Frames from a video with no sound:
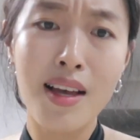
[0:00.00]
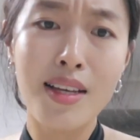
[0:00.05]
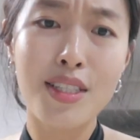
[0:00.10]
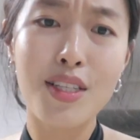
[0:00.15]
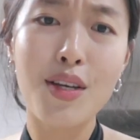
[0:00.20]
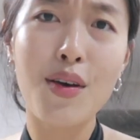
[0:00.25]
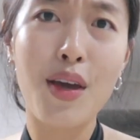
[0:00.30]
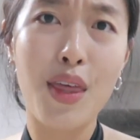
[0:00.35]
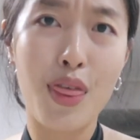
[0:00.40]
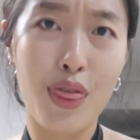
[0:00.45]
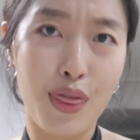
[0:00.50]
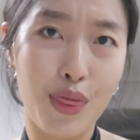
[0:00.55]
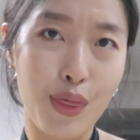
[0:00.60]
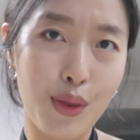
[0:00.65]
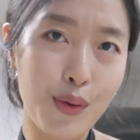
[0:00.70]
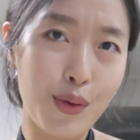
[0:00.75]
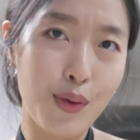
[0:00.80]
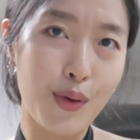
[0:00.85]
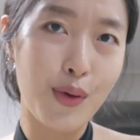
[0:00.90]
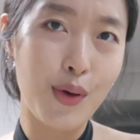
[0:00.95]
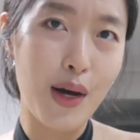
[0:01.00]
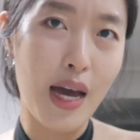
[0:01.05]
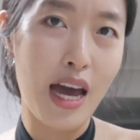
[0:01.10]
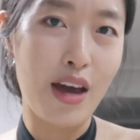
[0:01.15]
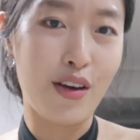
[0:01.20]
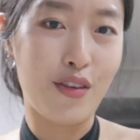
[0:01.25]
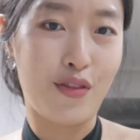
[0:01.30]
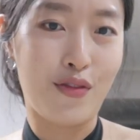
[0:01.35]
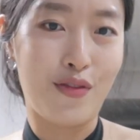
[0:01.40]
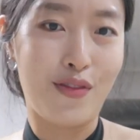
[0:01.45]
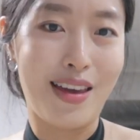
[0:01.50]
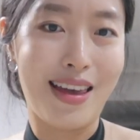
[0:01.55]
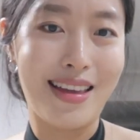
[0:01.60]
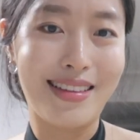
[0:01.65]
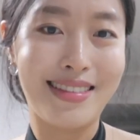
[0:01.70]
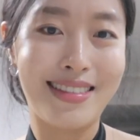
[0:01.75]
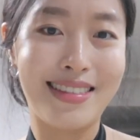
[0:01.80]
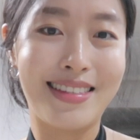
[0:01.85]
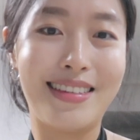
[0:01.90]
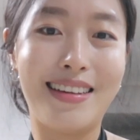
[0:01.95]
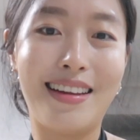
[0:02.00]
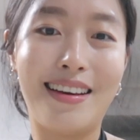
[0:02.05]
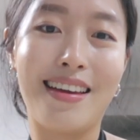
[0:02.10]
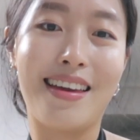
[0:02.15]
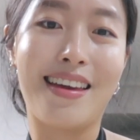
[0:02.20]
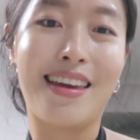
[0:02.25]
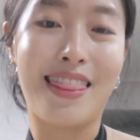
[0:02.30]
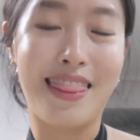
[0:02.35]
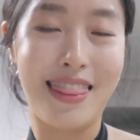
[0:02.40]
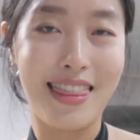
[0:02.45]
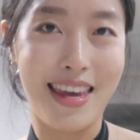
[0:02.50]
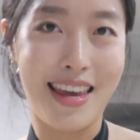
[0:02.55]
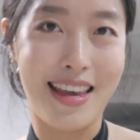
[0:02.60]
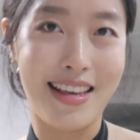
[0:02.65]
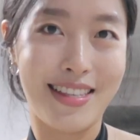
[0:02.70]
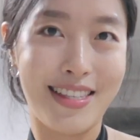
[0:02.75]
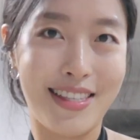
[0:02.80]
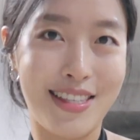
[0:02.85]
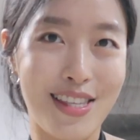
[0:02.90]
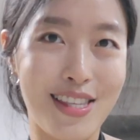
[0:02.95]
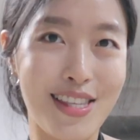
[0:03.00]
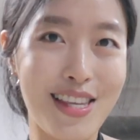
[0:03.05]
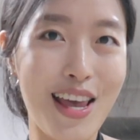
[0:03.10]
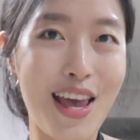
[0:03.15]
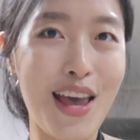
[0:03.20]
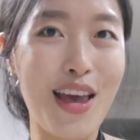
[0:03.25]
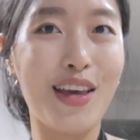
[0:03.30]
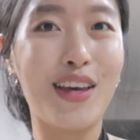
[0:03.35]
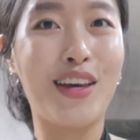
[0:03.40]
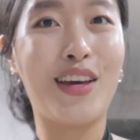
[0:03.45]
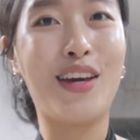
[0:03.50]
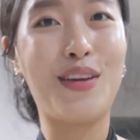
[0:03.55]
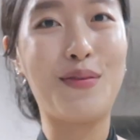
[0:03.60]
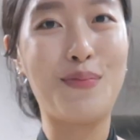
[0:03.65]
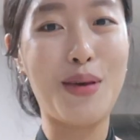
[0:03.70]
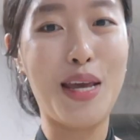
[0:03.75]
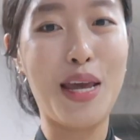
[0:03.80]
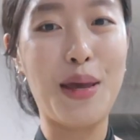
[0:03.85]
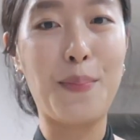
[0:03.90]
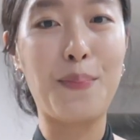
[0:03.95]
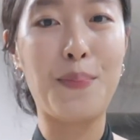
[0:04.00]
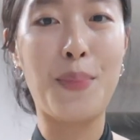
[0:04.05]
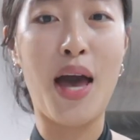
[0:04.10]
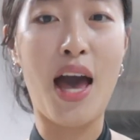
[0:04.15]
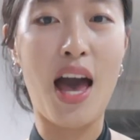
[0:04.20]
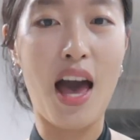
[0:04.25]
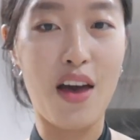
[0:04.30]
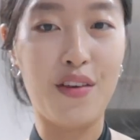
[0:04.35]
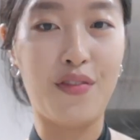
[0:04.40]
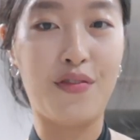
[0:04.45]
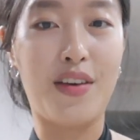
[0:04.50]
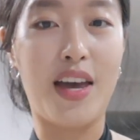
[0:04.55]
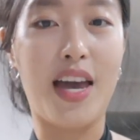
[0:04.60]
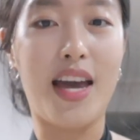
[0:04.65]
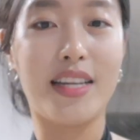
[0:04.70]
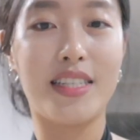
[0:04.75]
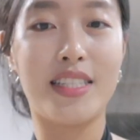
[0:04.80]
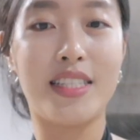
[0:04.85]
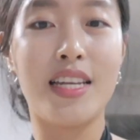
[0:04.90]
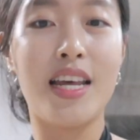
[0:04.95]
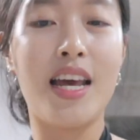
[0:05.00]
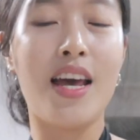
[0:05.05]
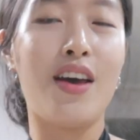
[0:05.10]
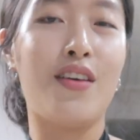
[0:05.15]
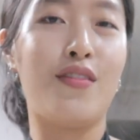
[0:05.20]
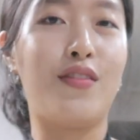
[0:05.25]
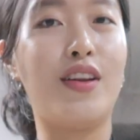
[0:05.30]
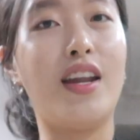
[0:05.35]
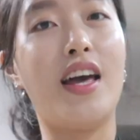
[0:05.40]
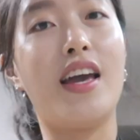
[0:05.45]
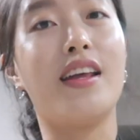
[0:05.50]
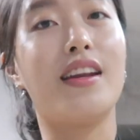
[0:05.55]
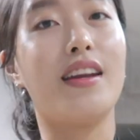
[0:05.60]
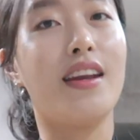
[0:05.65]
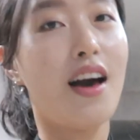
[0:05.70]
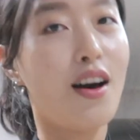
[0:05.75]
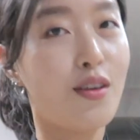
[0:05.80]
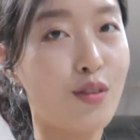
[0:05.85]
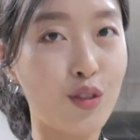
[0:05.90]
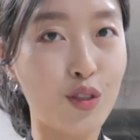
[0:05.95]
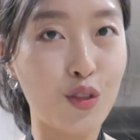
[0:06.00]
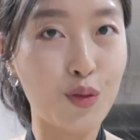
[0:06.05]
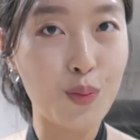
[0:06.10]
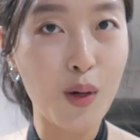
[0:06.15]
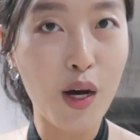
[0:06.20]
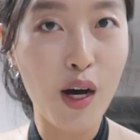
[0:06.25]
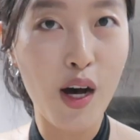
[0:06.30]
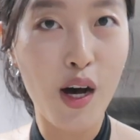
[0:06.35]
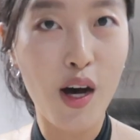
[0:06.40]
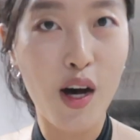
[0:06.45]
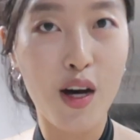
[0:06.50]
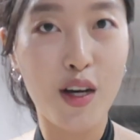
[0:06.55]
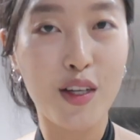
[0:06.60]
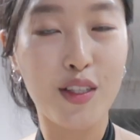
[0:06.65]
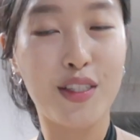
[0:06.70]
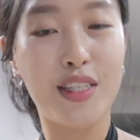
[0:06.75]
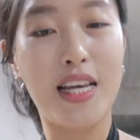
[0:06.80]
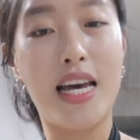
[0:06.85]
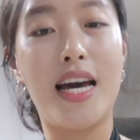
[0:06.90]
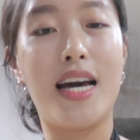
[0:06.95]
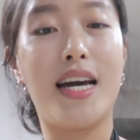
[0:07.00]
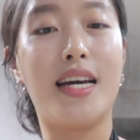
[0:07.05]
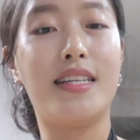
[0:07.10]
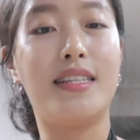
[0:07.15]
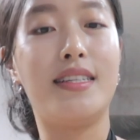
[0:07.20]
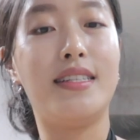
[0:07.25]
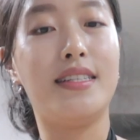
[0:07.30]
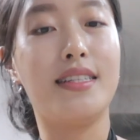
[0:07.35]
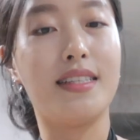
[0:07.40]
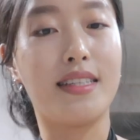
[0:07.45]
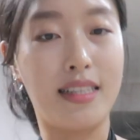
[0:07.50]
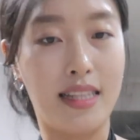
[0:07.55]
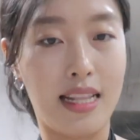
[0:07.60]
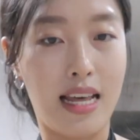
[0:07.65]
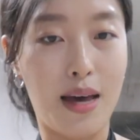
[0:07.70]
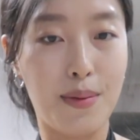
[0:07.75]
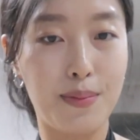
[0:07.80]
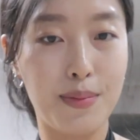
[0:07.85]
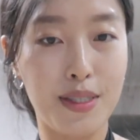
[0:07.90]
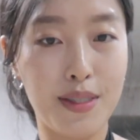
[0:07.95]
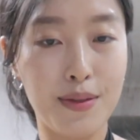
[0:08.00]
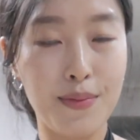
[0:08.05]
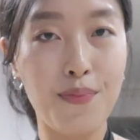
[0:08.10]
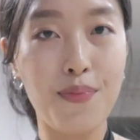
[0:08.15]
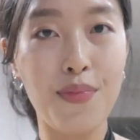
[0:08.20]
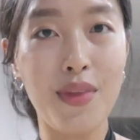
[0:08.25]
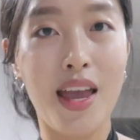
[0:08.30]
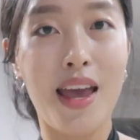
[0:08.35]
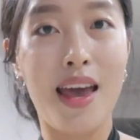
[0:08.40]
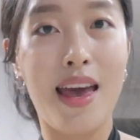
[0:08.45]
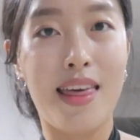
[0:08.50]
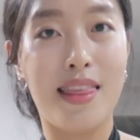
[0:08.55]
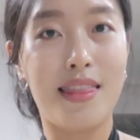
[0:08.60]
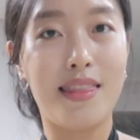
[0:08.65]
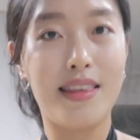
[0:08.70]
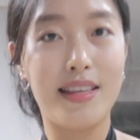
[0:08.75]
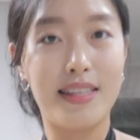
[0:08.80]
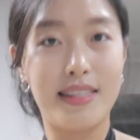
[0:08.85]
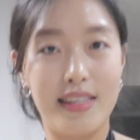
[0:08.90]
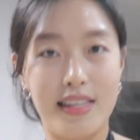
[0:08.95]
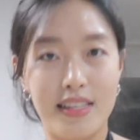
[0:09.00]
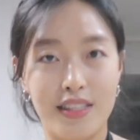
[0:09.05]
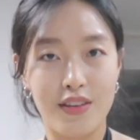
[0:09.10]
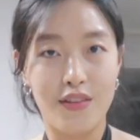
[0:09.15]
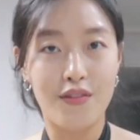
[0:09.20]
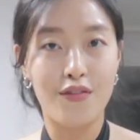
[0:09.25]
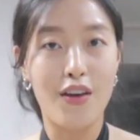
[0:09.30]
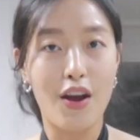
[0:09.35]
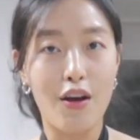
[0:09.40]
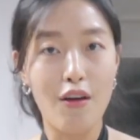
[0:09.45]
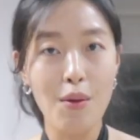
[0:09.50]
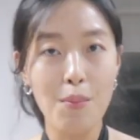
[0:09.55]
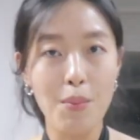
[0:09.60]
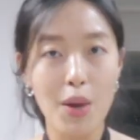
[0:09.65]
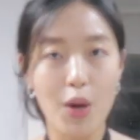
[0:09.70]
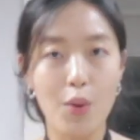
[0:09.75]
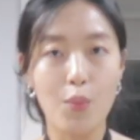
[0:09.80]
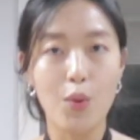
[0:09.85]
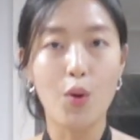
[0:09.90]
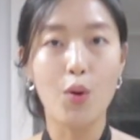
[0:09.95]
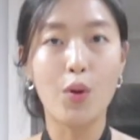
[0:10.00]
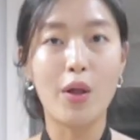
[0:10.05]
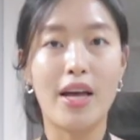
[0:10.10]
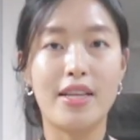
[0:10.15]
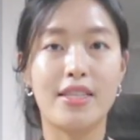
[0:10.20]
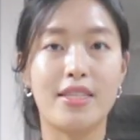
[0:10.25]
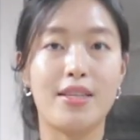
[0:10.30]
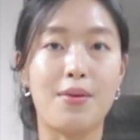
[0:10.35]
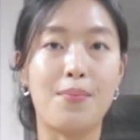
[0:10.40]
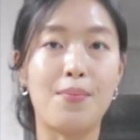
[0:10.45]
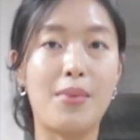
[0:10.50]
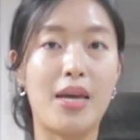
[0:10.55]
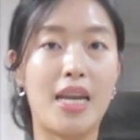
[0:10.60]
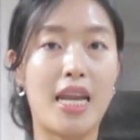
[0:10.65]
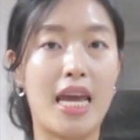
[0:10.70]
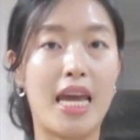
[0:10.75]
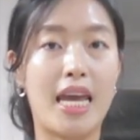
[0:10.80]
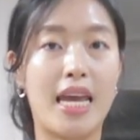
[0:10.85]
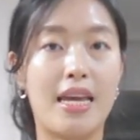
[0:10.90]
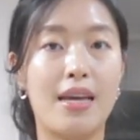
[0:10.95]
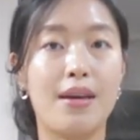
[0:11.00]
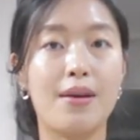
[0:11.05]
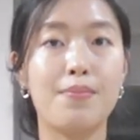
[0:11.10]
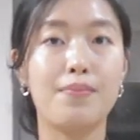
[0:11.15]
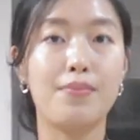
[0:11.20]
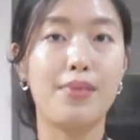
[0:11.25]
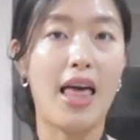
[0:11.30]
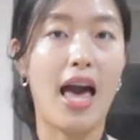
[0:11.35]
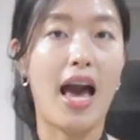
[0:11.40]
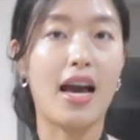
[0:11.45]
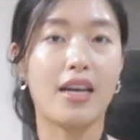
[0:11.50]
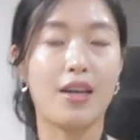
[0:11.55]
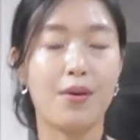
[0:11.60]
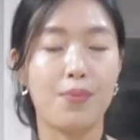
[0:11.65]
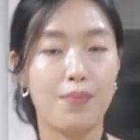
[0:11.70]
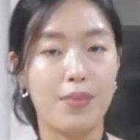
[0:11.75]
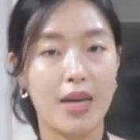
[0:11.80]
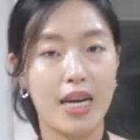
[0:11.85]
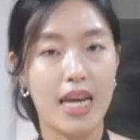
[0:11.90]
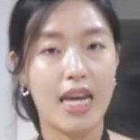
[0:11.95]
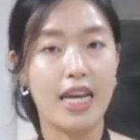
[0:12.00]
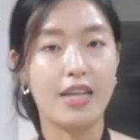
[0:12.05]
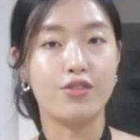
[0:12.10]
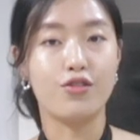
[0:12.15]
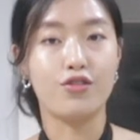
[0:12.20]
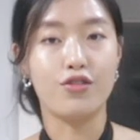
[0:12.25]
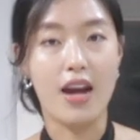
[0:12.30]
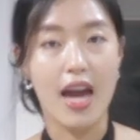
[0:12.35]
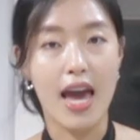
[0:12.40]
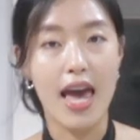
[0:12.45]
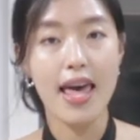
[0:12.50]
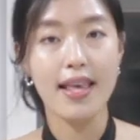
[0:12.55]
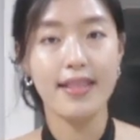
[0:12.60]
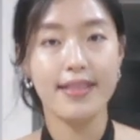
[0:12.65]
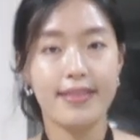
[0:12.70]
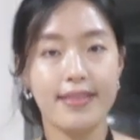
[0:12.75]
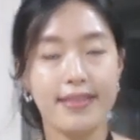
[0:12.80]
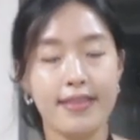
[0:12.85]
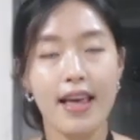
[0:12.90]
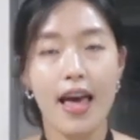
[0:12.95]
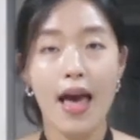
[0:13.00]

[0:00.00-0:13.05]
so I thought outfits like this could be perfect for like lounge bars and clubs. This is very minimal, it's a mini black mini dress